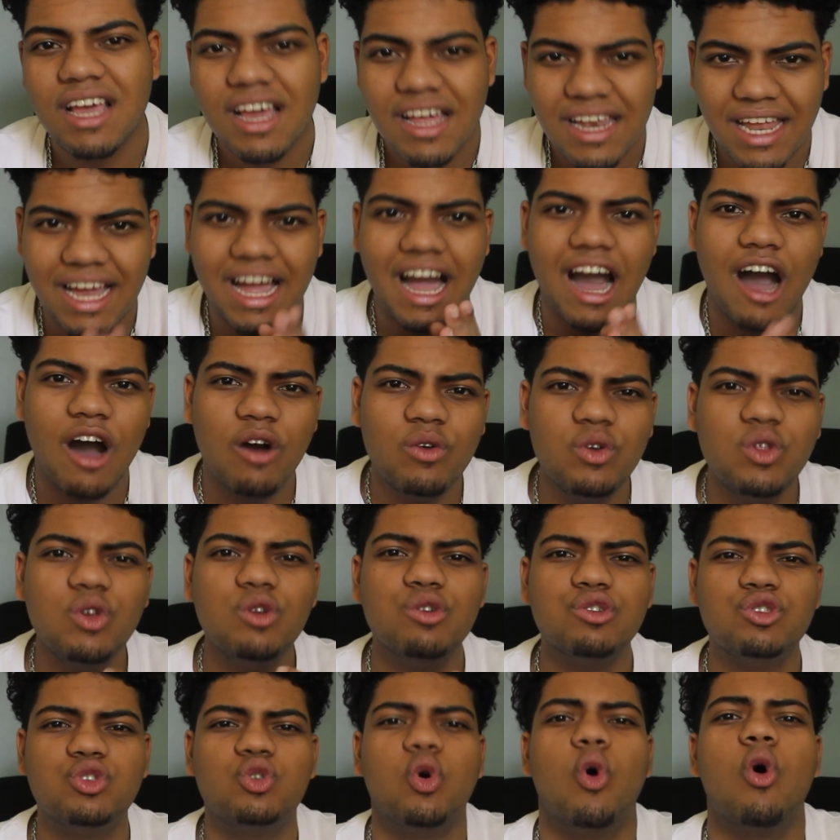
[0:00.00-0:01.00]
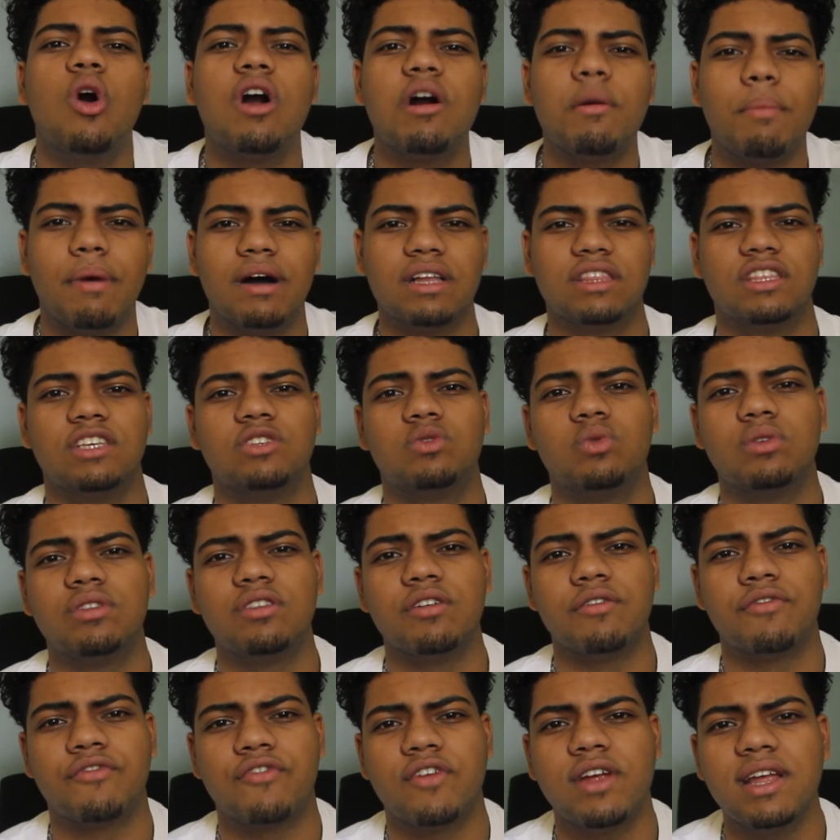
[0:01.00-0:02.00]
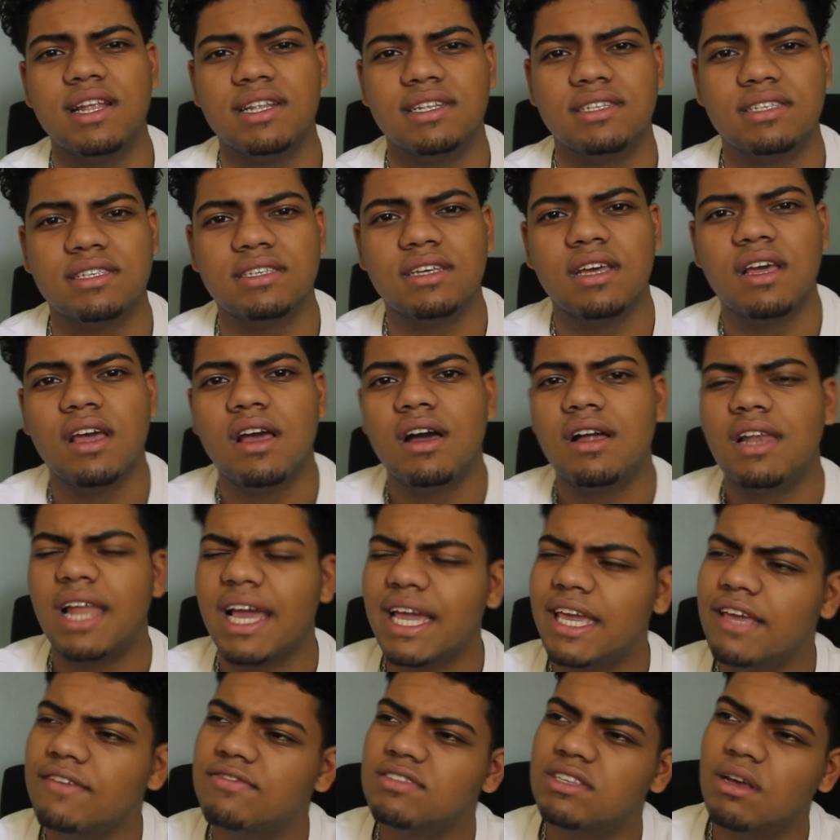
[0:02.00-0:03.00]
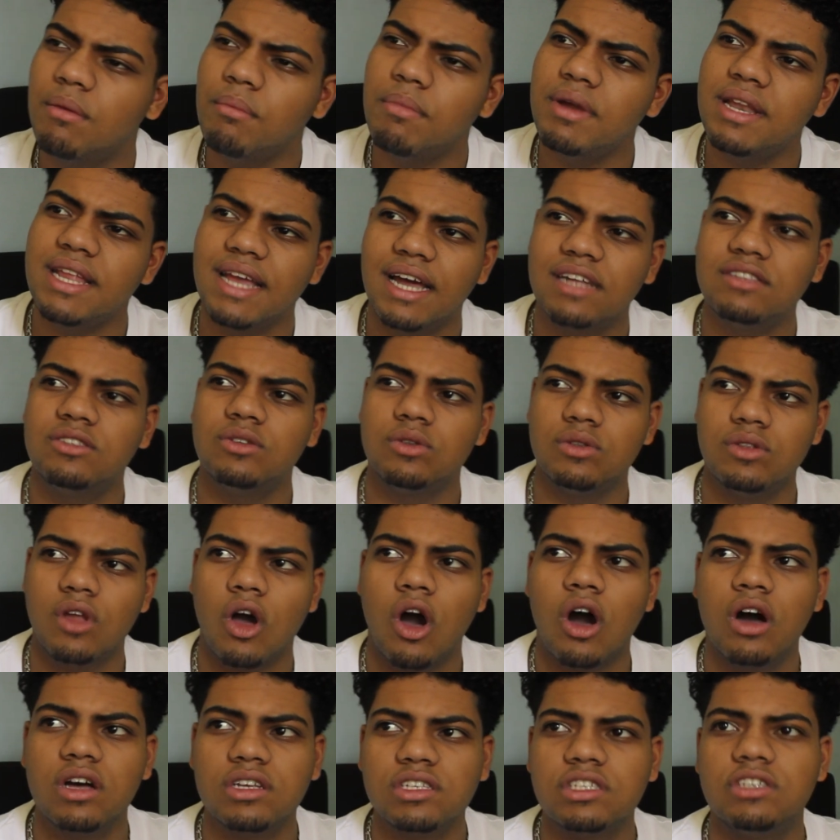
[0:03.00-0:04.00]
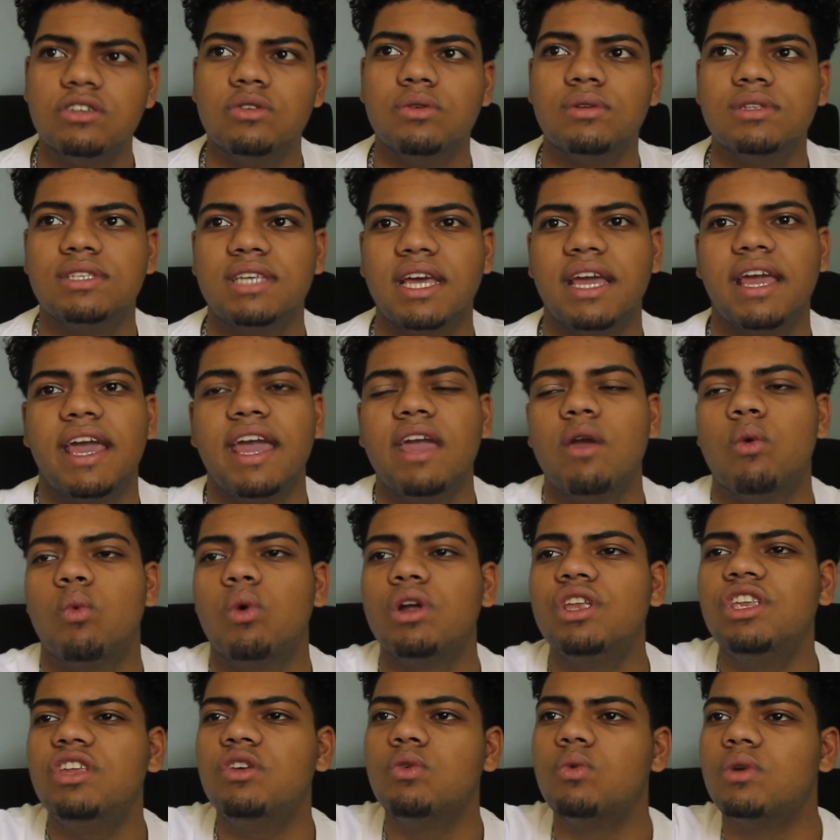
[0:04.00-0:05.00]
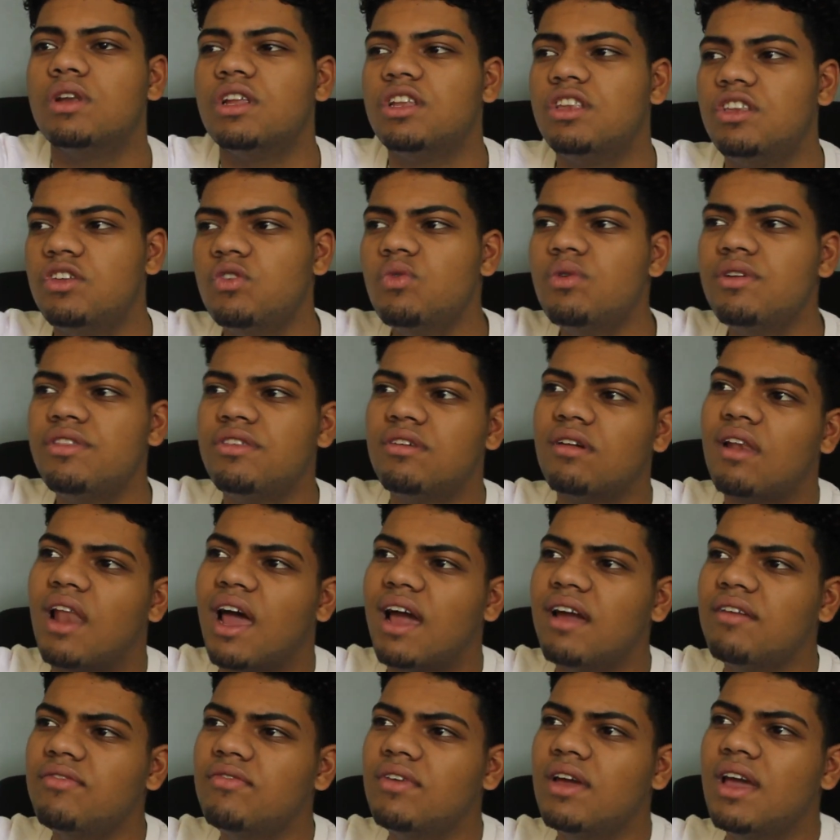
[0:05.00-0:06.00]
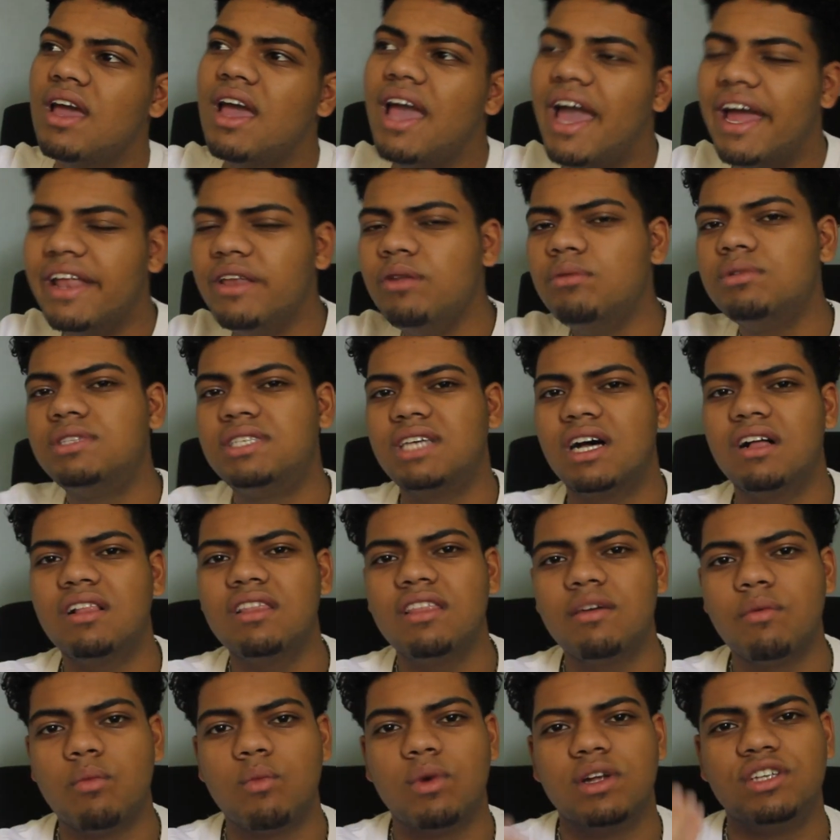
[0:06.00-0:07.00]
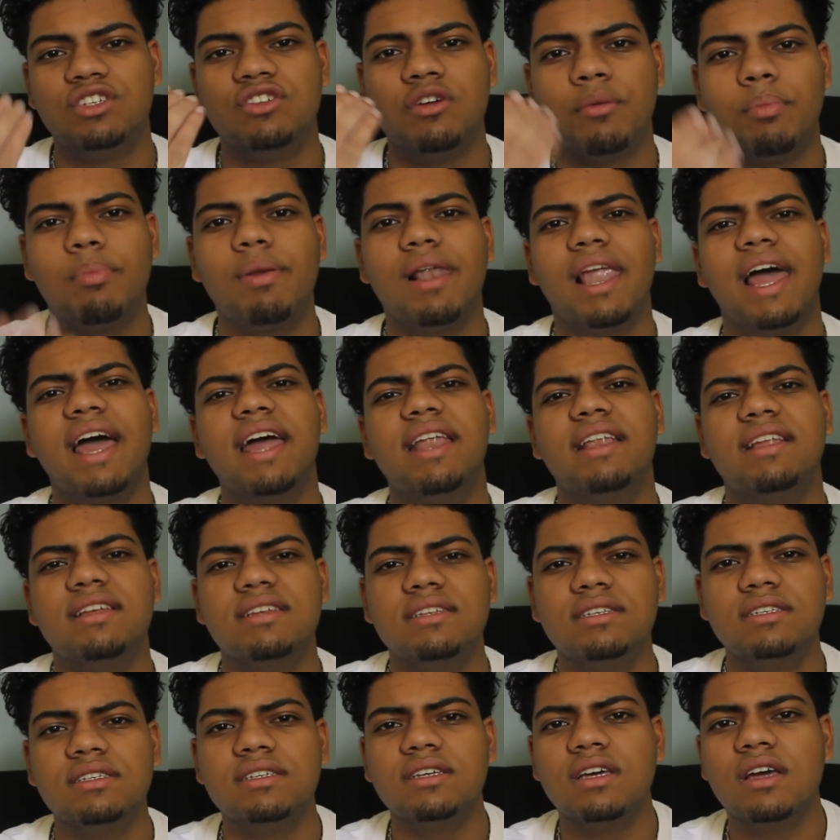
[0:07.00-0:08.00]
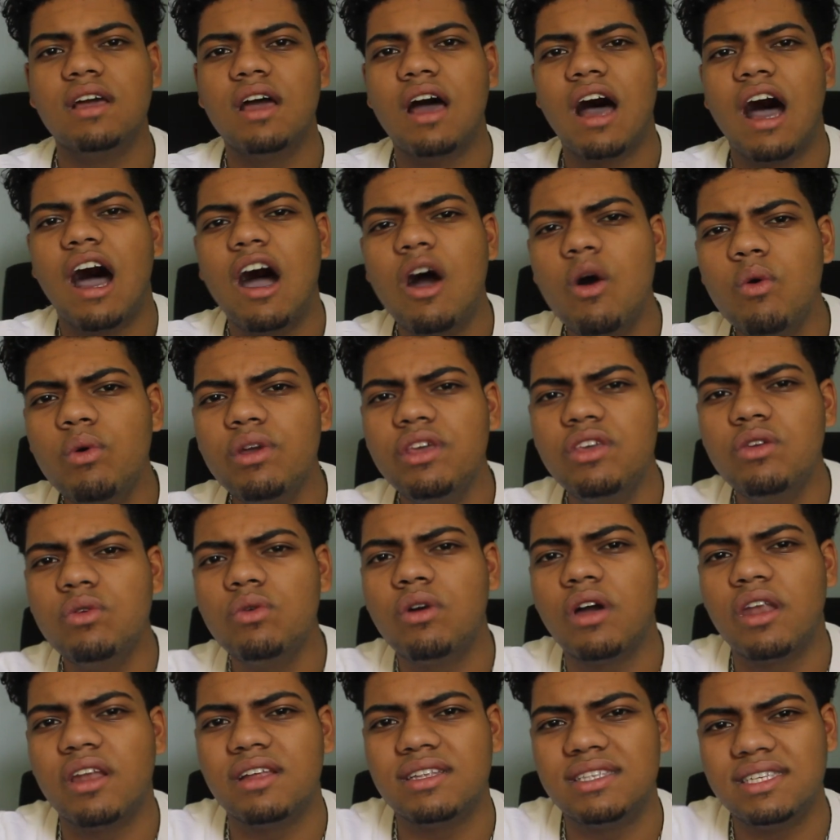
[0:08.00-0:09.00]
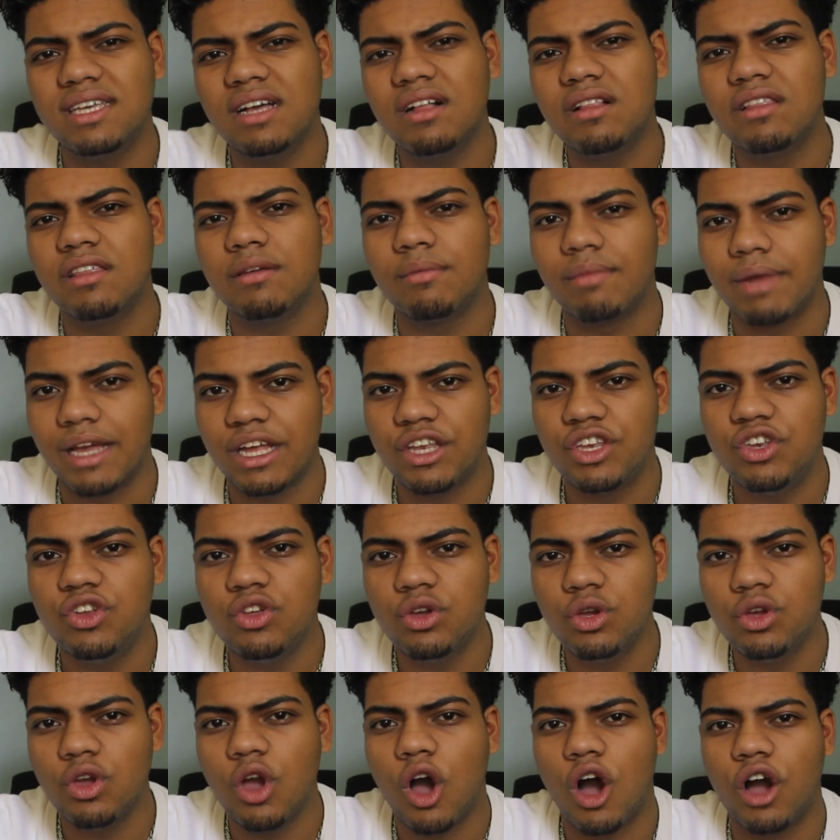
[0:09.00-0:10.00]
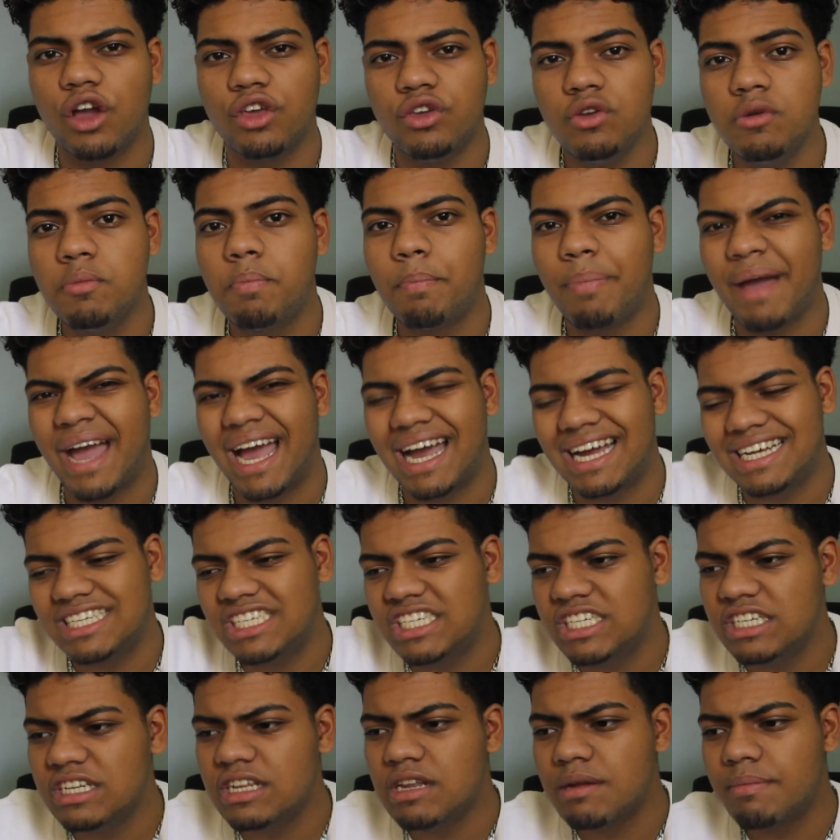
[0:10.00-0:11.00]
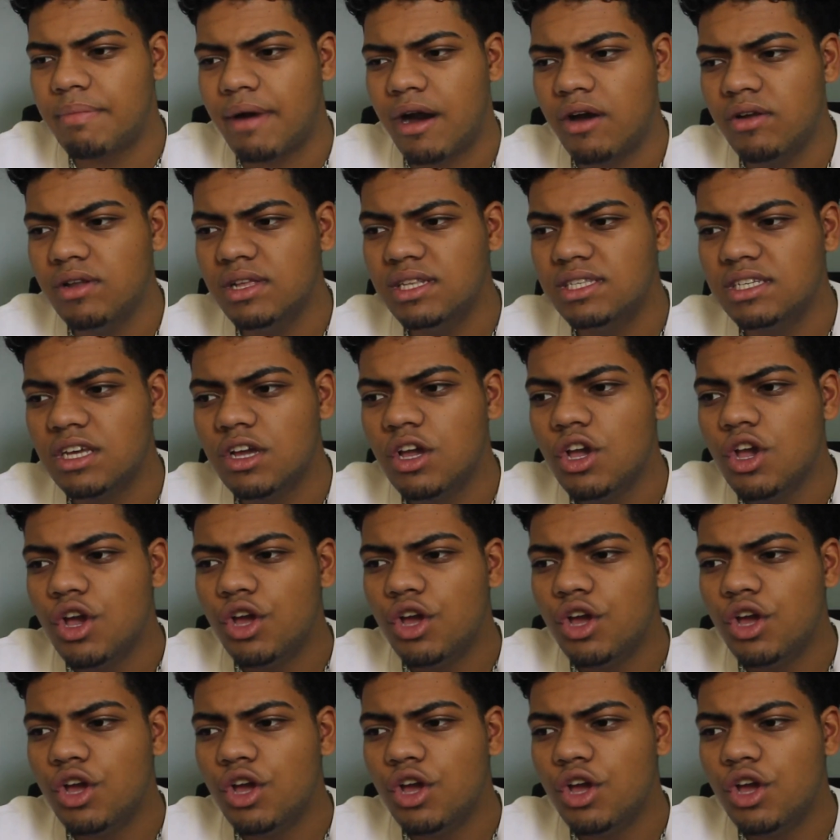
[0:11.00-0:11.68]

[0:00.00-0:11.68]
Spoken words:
Like, how do you talk about this with your friends? Like, if somebody had to ask you and say, hey, what do you want to do with your life? And you tell them what your plan is, how are you gonna tell them? Like, are you passionate about it?